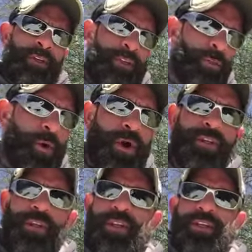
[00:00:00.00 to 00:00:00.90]
These walks
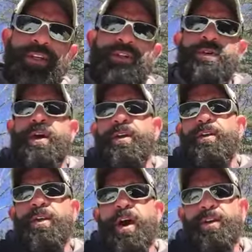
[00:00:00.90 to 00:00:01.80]
are going to teach you how to
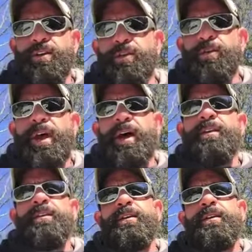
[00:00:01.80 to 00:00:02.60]
not do that.